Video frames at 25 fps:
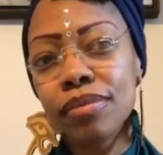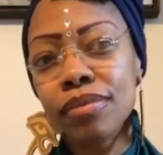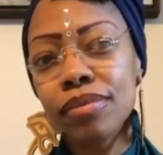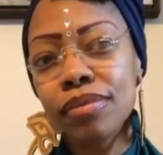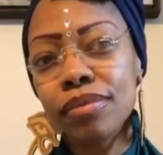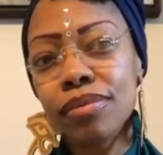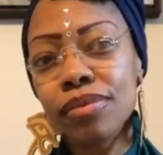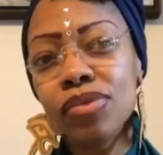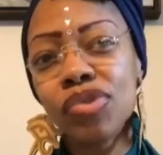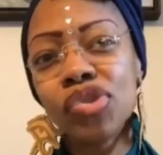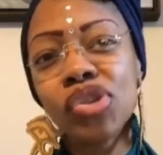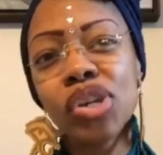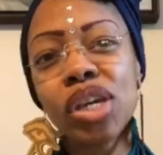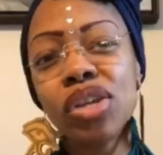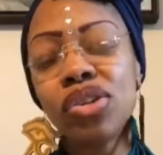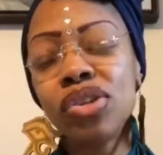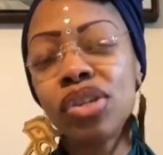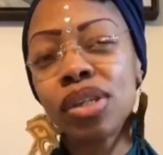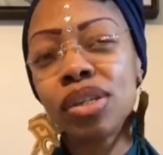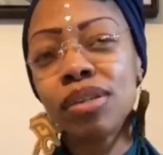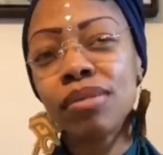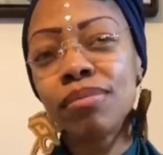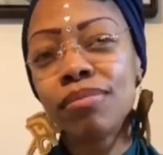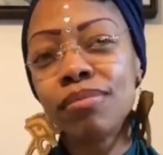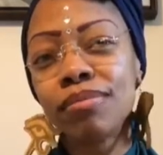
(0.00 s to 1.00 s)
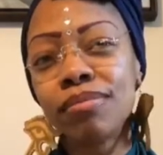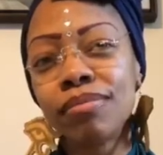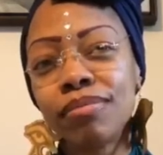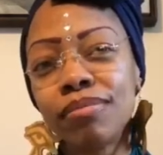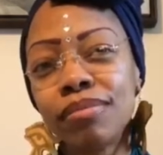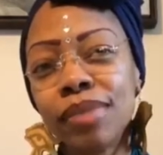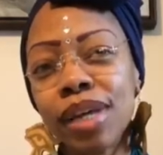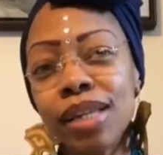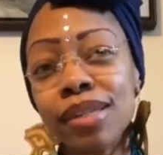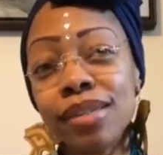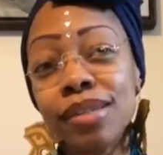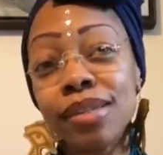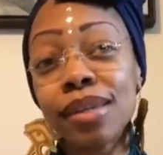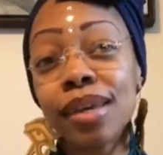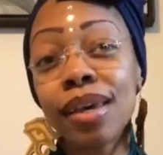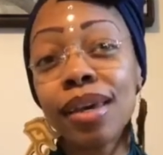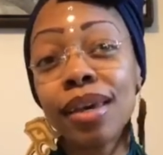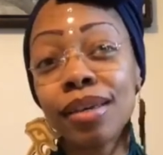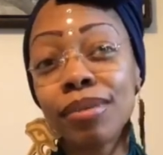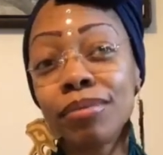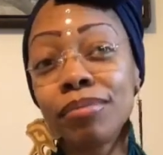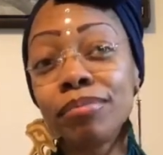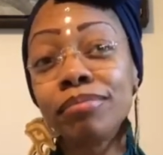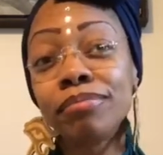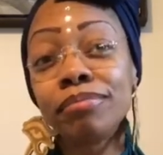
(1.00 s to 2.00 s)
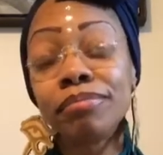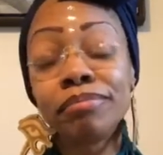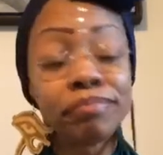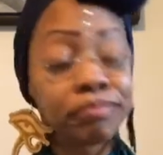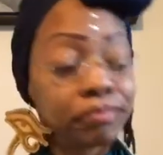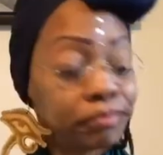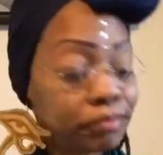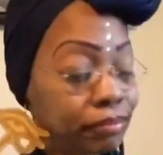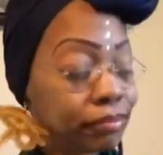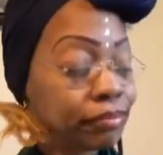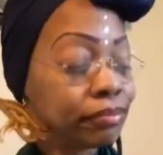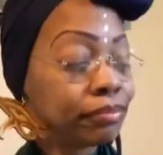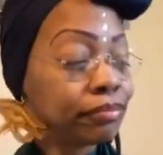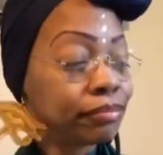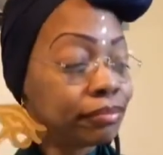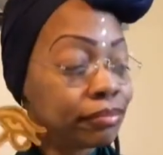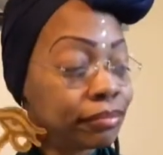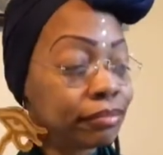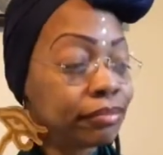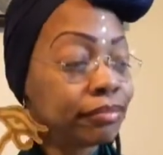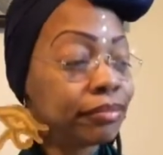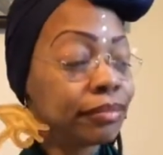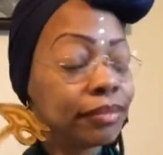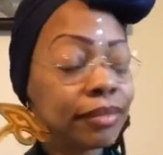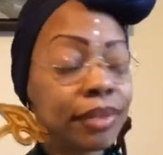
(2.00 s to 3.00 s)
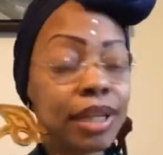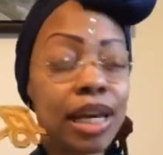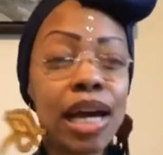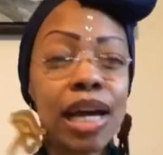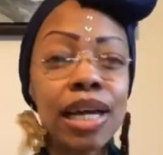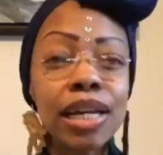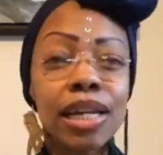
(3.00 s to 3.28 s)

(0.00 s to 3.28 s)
Change it and say, how